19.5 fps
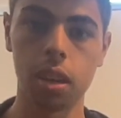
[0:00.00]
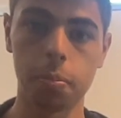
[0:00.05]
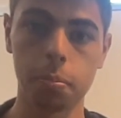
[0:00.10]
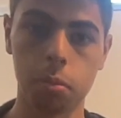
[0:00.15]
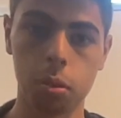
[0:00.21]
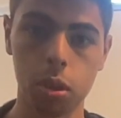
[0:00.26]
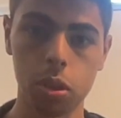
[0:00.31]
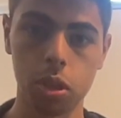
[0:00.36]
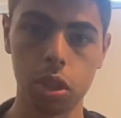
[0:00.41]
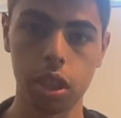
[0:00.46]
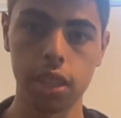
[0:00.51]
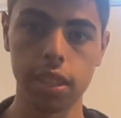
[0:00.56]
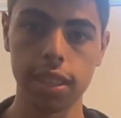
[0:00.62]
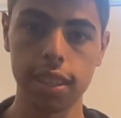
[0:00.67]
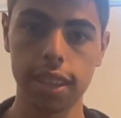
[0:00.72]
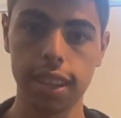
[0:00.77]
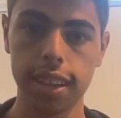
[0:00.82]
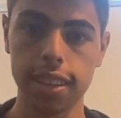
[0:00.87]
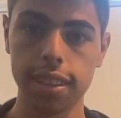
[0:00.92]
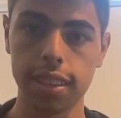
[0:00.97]
Portuguese
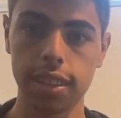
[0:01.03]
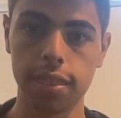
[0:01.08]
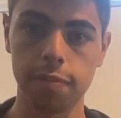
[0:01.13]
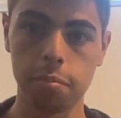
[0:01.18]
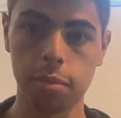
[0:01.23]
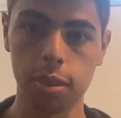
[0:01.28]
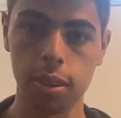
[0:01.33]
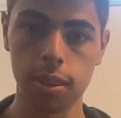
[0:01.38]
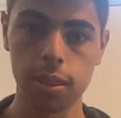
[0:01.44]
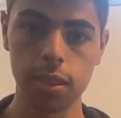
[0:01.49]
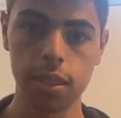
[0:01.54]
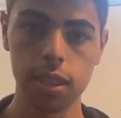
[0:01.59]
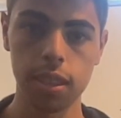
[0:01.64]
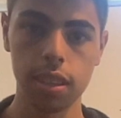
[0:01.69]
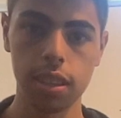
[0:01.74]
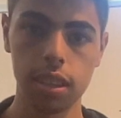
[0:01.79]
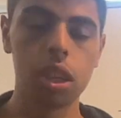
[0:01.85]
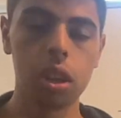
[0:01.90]
class in person.